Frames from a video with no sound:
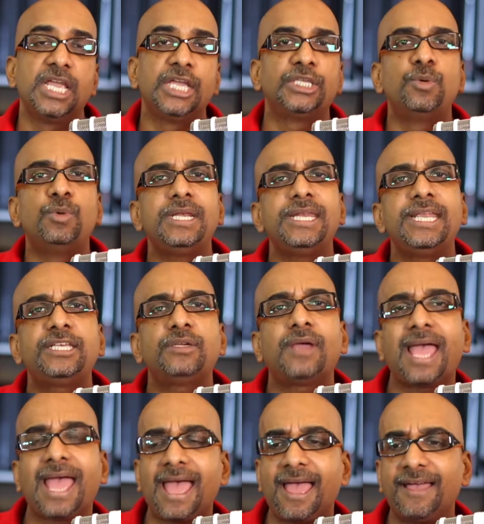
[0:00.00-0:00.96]
You will need to
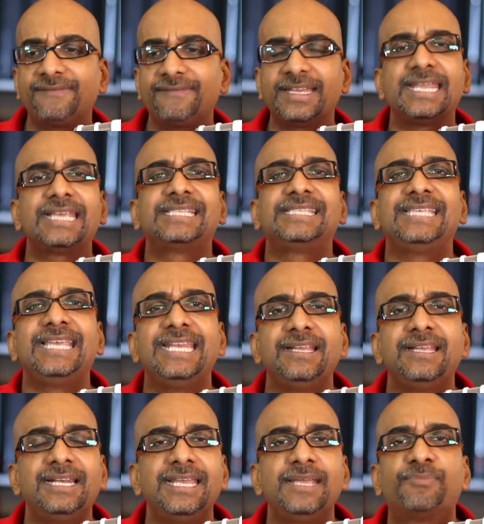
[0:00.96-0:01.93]
have an
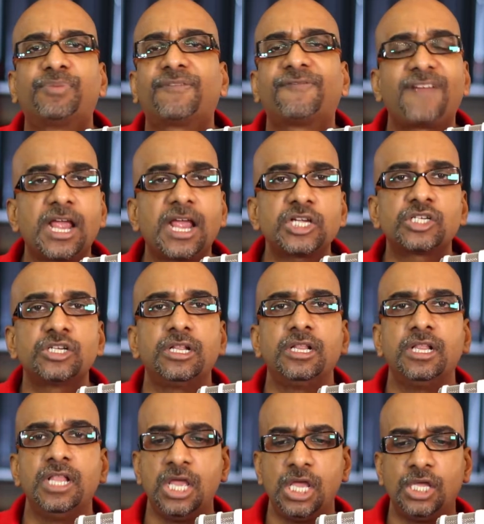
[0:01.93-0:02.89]
exceedingly
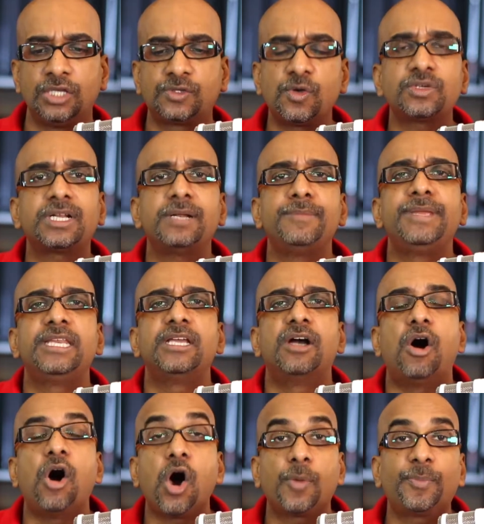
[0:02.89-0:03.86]
professional social media
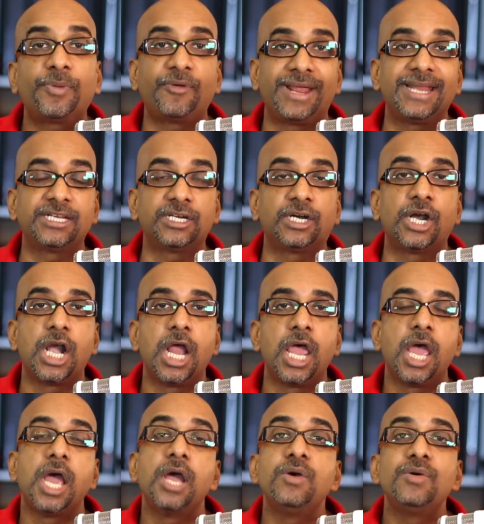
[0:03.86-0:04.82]
operator
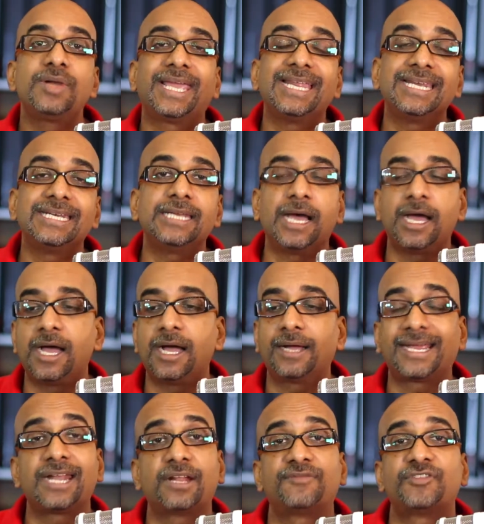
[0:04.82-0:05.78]
who can
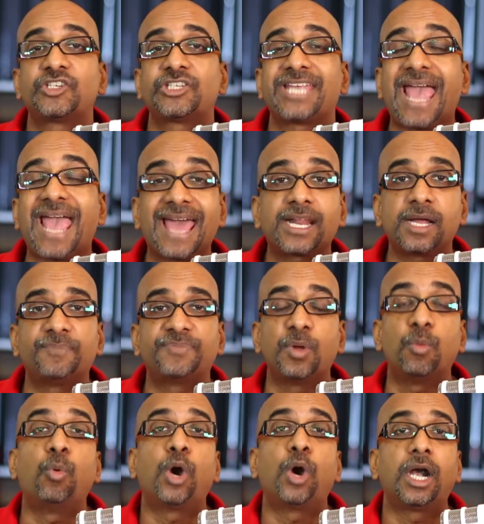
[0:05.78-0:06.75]
uh, kind of chat up
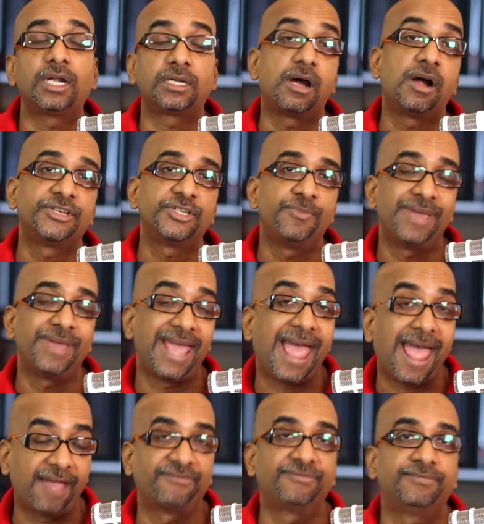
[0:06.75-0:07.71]
the word on your
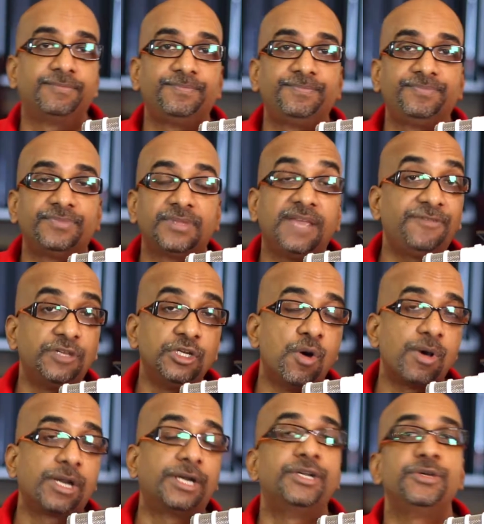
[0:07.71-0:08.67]
behalf if you don't
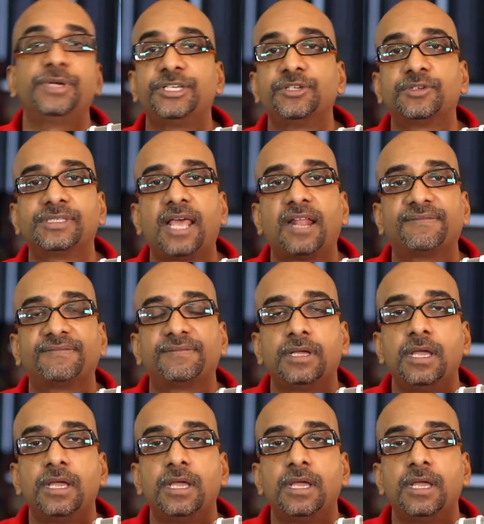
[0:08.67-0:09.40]
want to do it yourself.